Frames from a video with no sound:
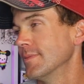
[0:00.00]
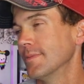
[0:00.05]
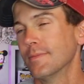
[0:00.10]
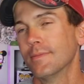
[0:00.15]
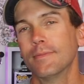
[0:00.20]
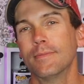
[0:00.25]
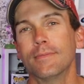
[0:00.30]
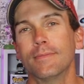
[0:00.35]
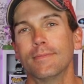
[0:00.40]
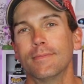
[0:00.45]

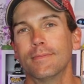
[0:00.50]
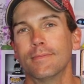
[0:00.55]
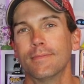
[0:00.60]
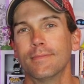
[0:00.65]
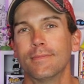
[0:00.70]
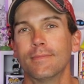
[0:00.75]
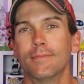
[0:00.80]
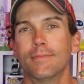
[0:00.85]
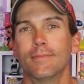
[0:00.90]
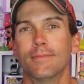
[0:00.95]

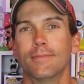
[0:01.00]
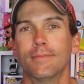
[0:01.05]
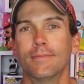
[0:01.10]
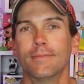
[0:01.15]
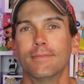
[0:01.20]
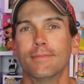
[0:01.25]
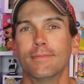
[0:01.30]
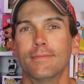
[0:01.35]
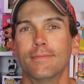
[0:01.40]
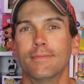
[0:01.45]

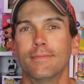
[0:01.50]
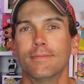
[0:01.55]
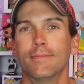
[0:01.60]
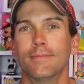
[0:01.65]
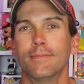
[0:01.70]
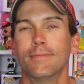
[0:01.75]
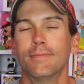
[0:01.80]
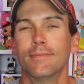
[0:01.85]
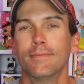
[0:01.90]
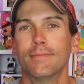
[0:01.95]

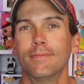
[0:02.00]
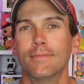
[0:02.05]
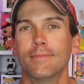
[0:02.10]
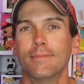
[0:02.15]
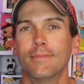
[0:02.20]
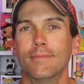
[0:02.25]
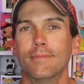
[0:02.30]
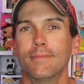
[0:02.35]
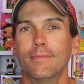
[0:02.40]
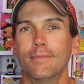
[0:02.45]

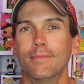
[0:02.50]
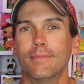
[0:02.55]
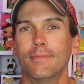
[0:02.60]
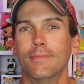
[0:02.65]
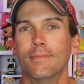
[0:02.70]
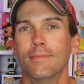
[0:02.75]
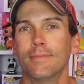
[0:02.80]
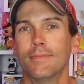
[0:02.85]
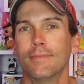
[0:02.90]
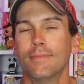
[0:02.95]

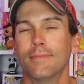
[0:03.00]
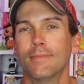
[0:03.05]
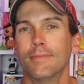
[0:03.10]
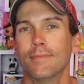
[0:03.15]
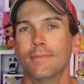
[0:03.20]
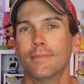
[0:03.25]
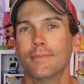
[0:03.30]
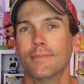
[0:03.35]
The person shown says nothing.